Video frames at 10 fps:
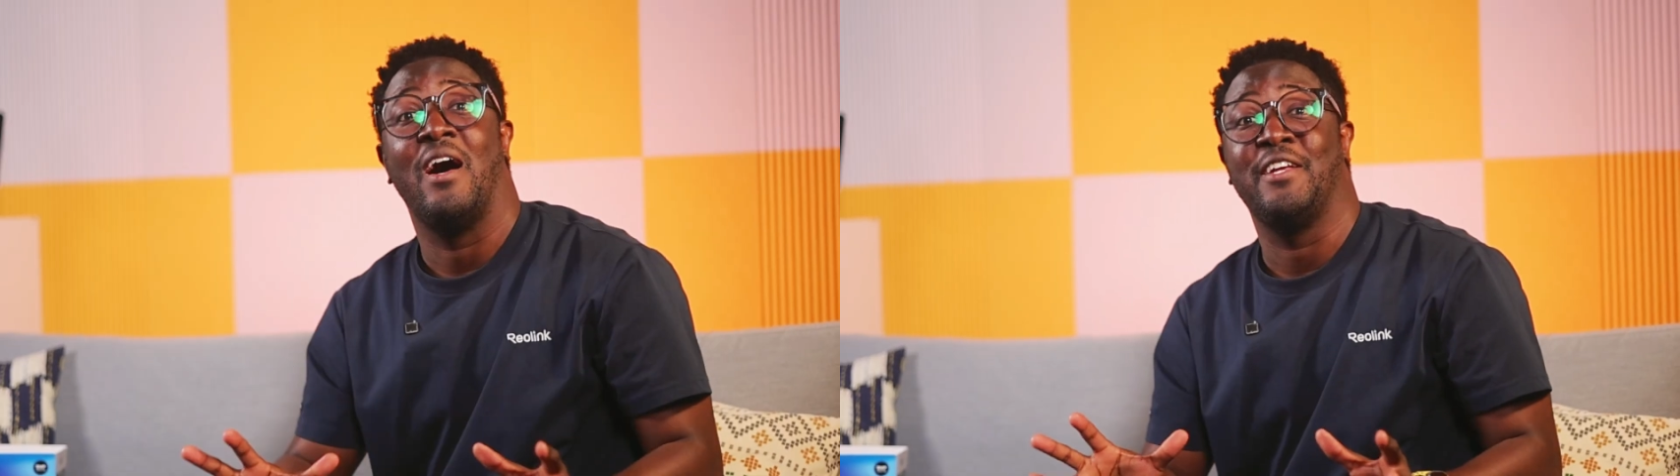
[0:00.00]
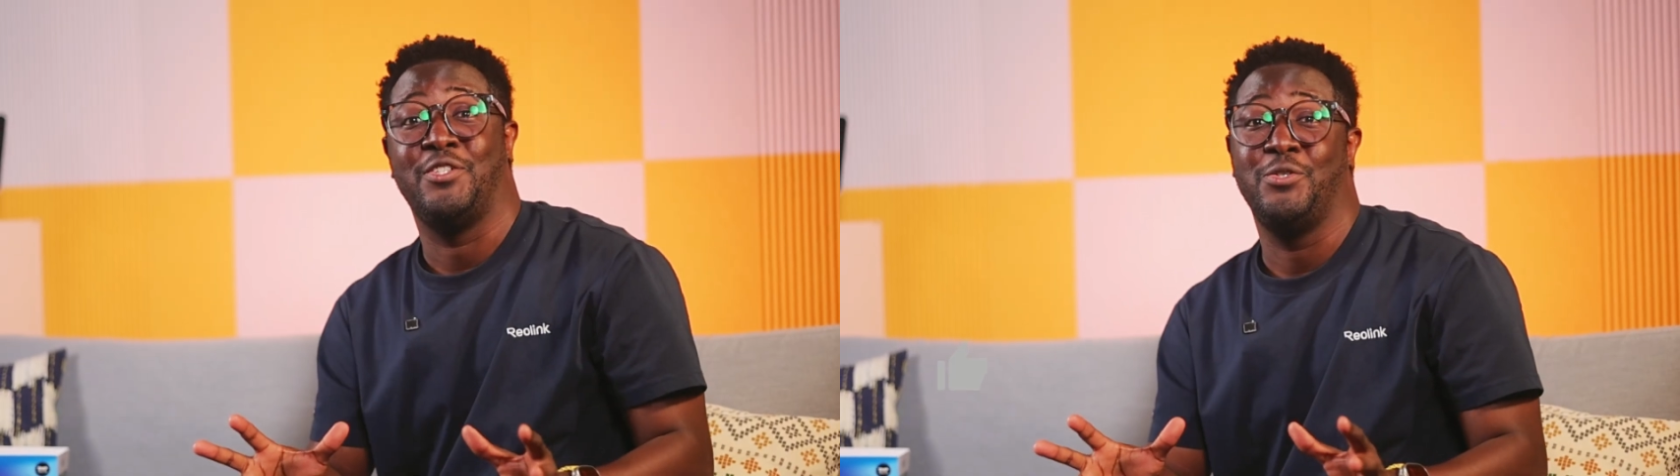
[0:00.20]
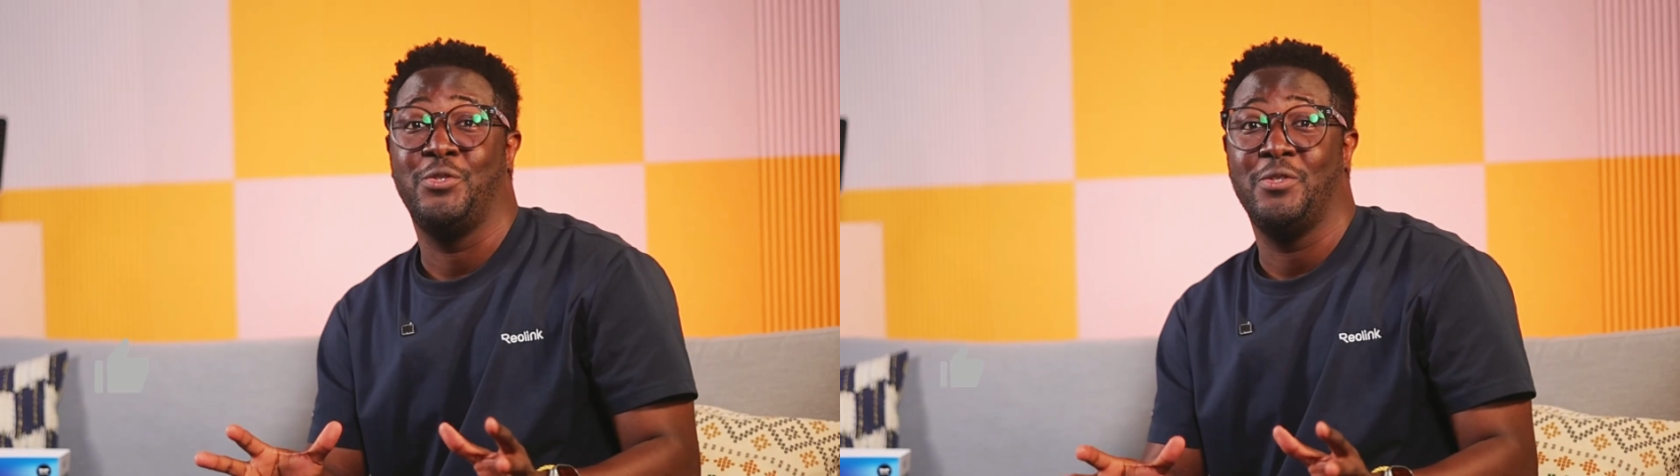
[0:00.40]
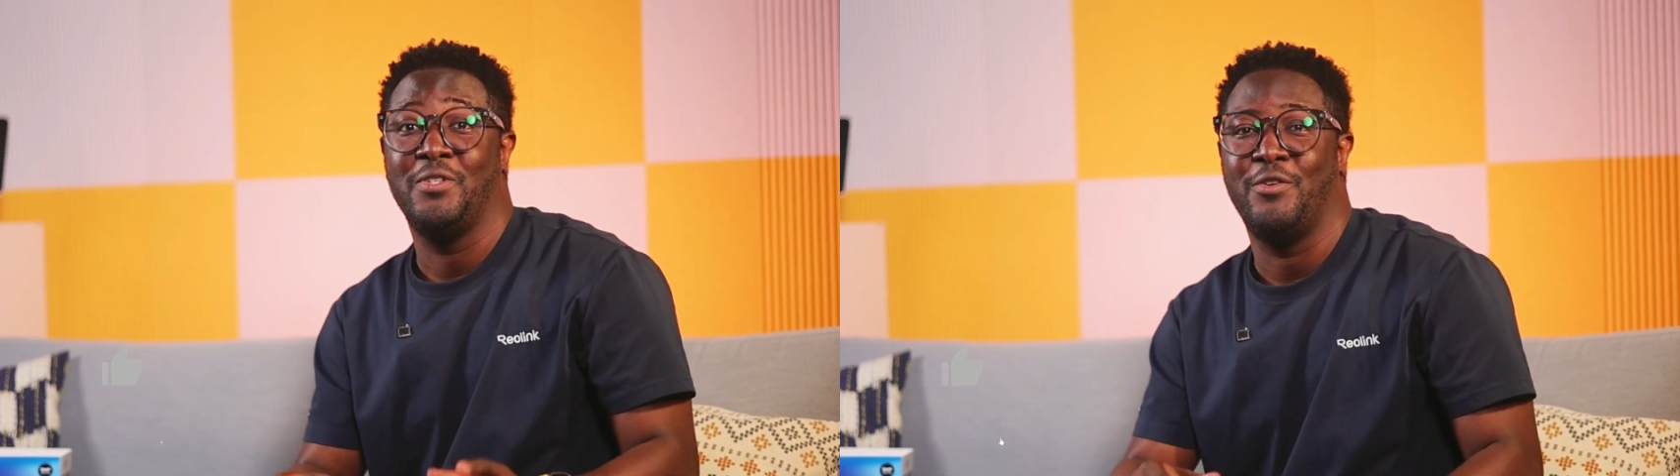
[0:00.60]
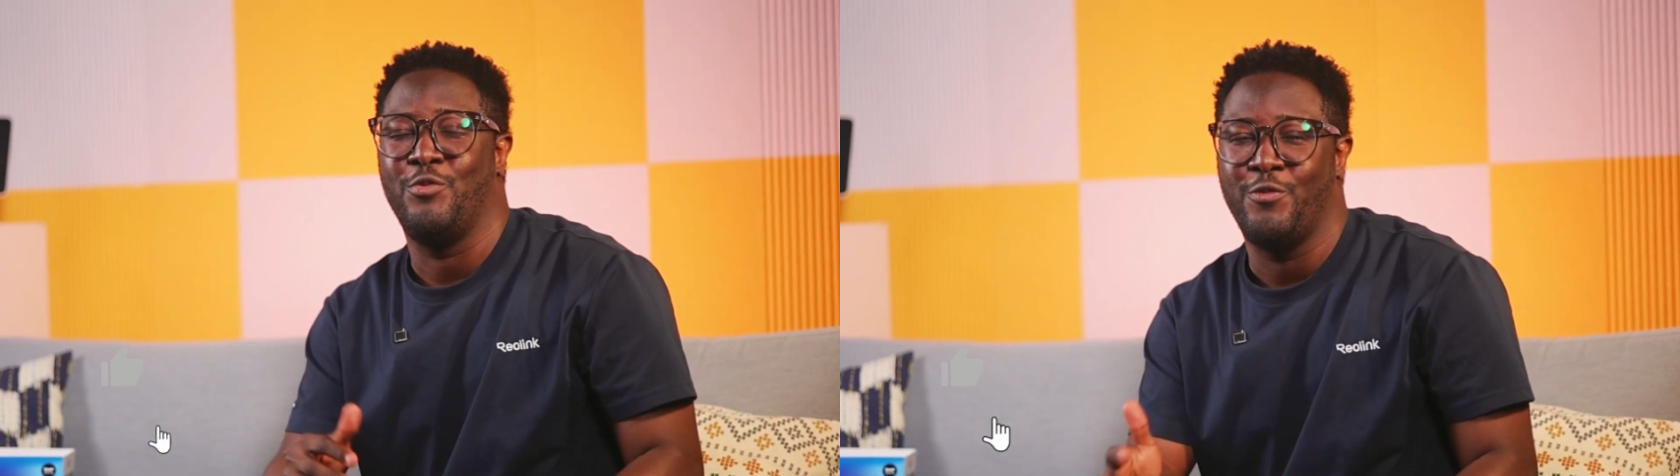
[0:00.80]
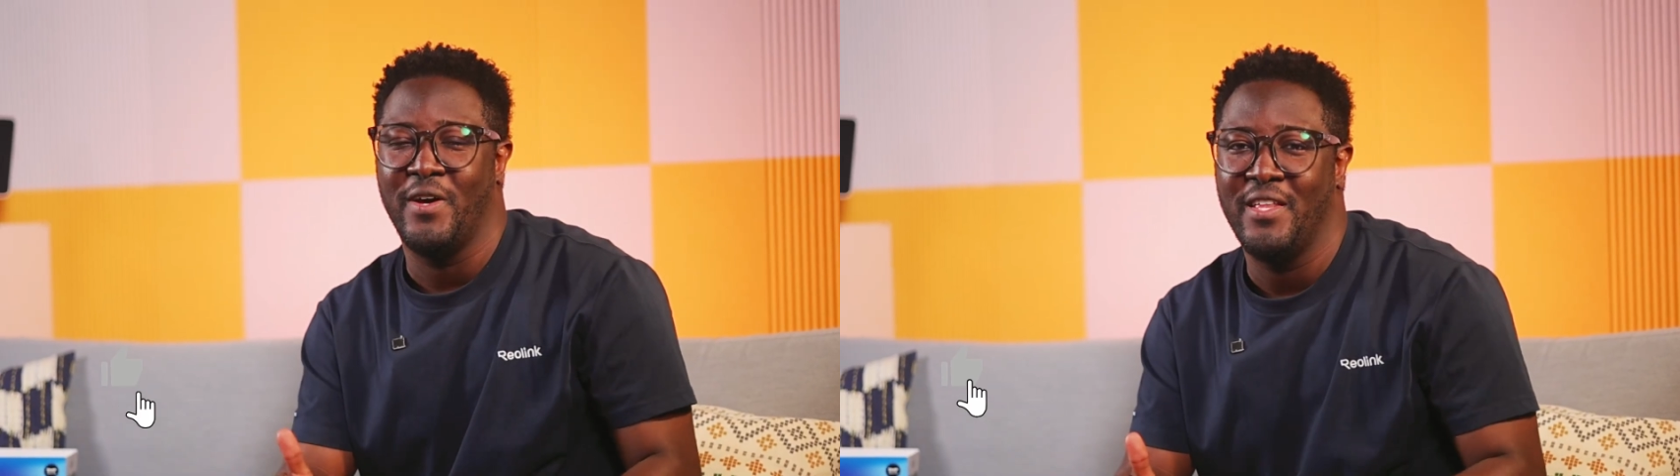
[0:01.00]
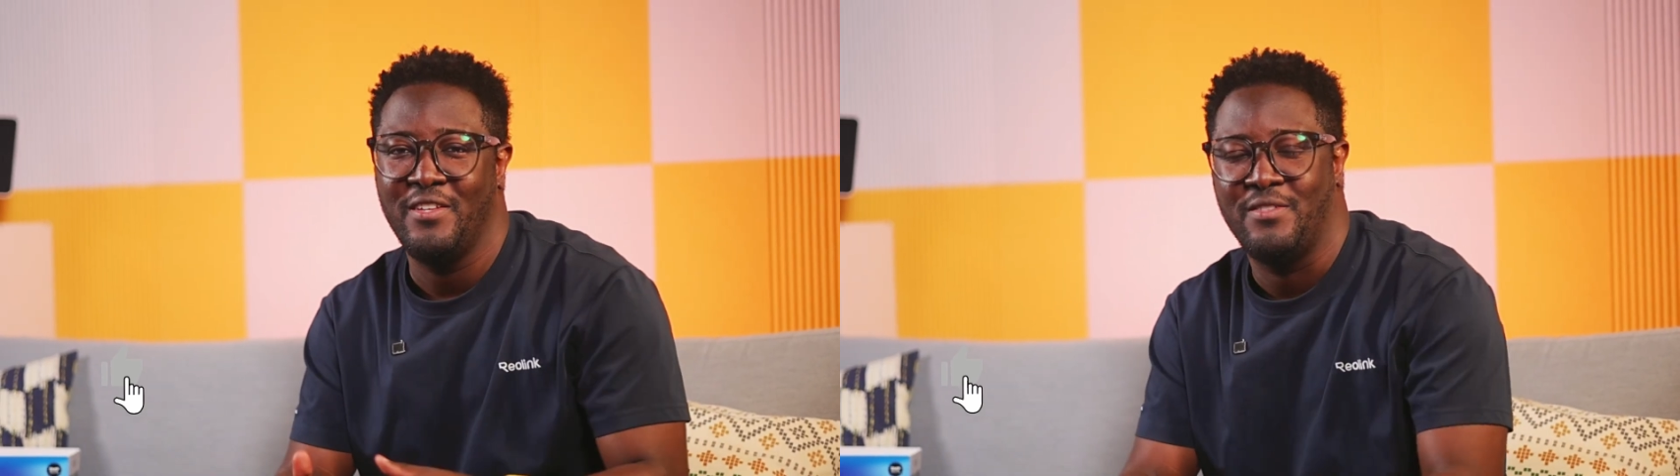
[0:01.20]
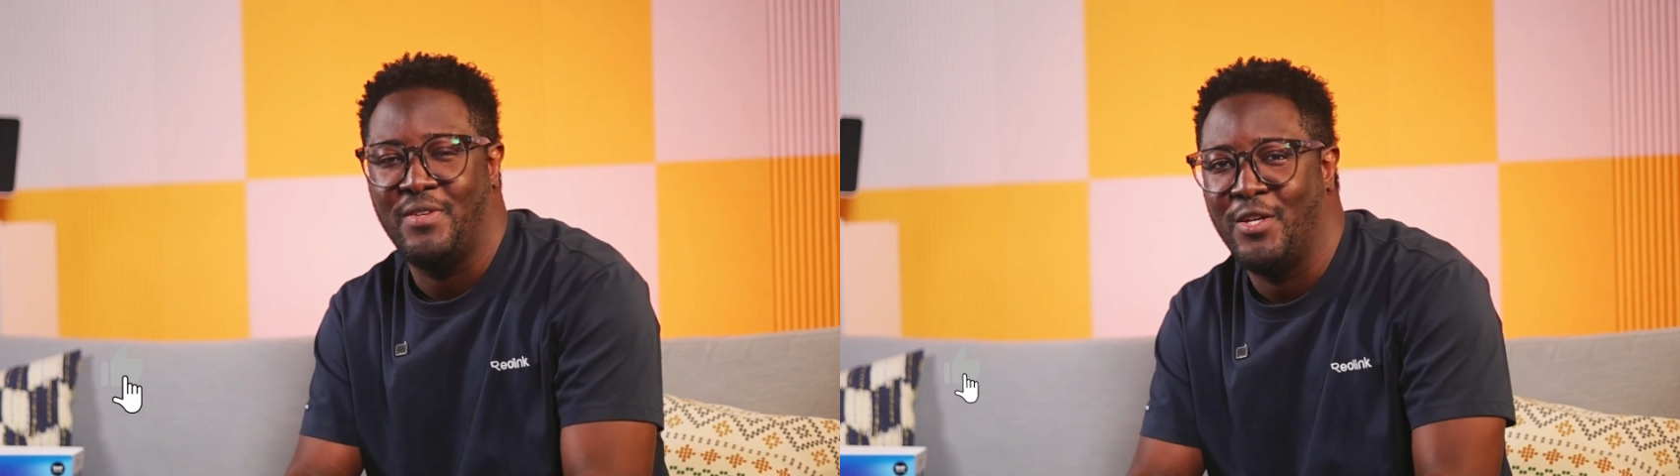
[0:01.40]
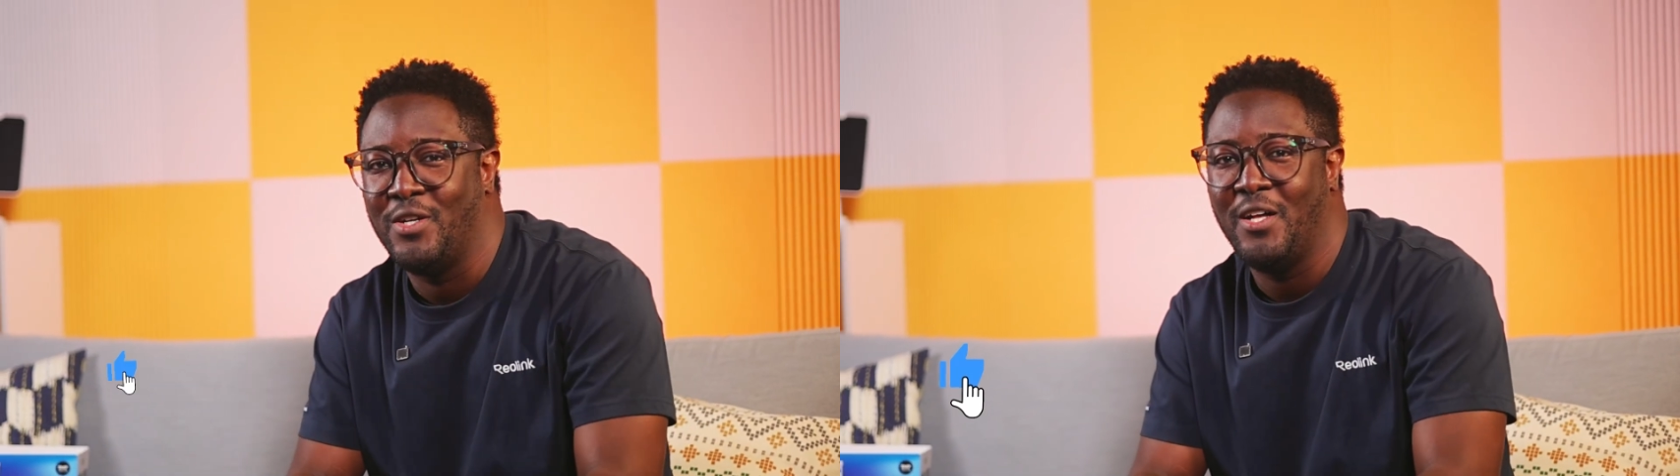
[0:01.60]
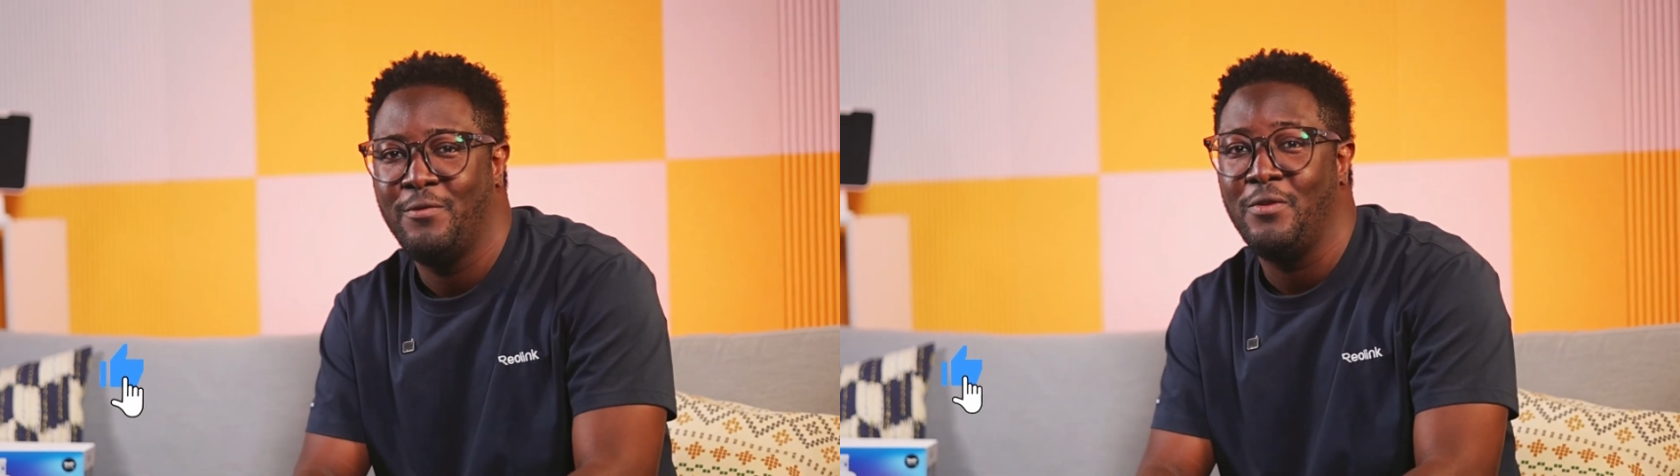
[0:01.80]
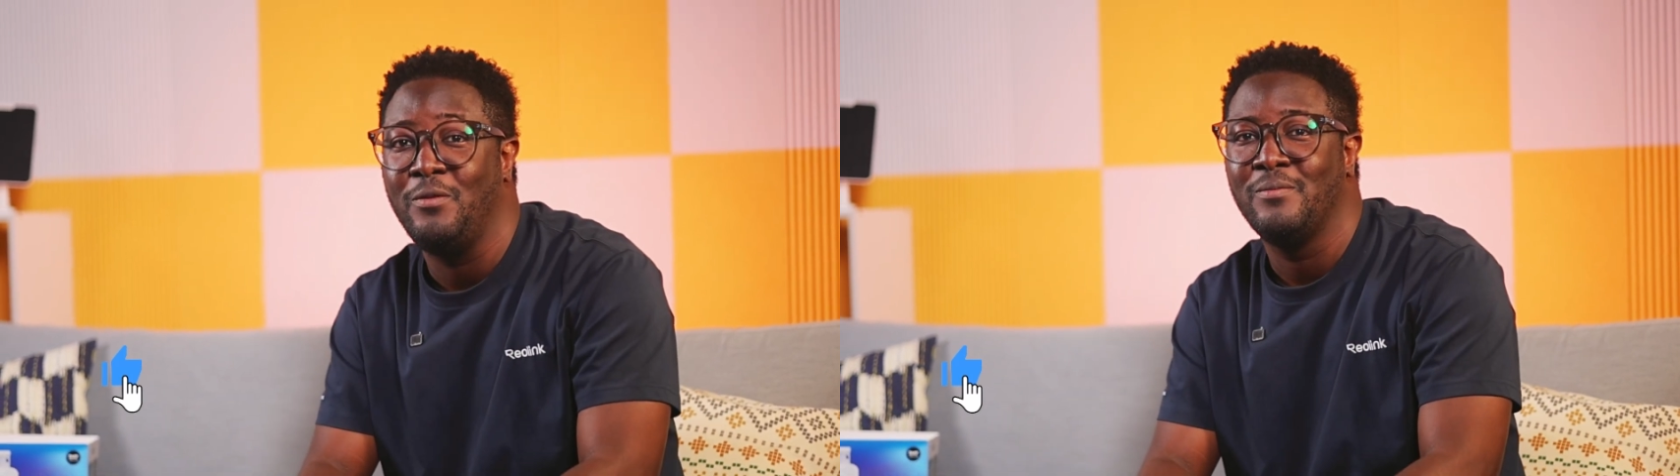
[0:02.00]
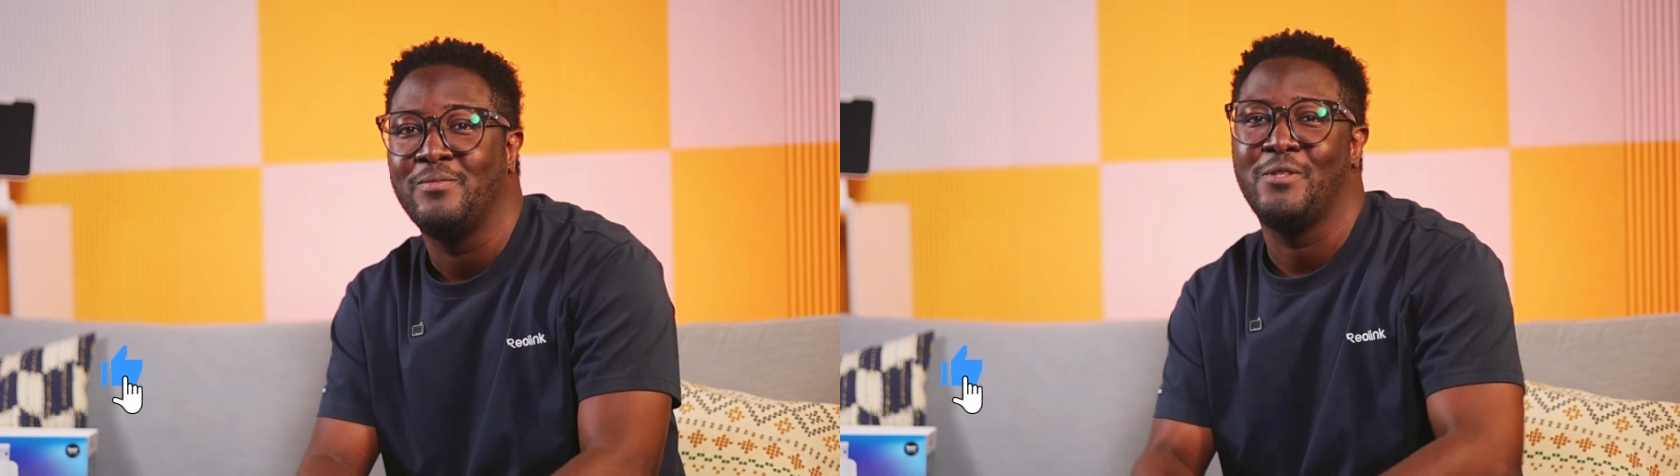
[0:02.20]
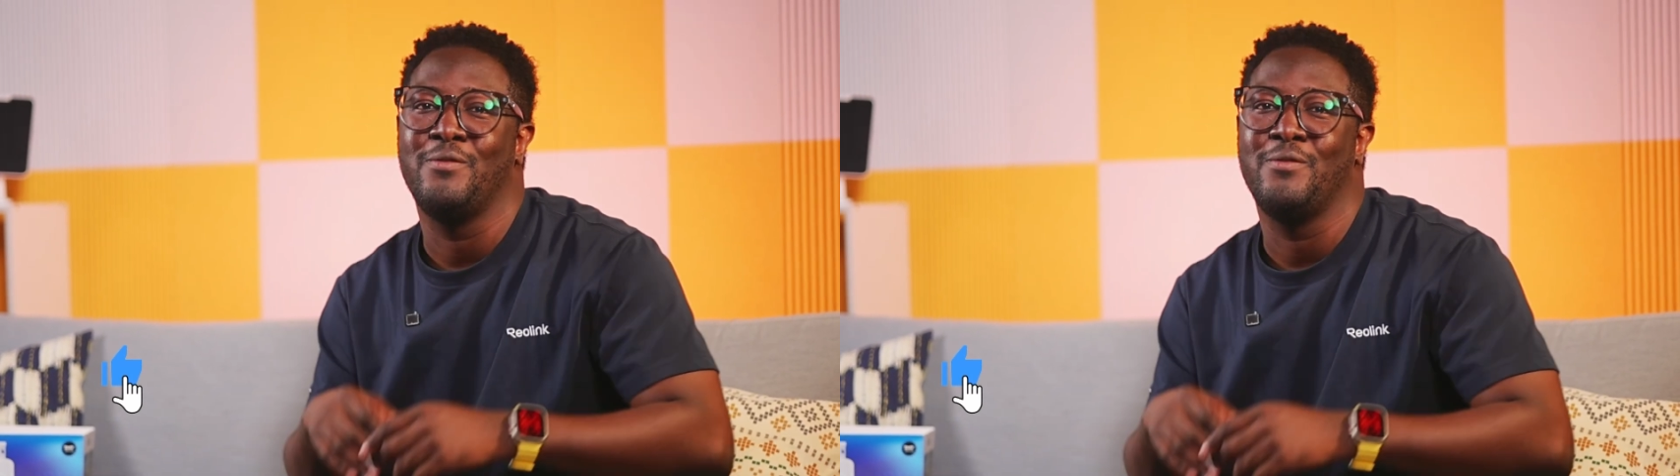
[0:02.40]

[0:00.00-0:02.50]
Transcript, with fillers: As usual, if you find this video helpful,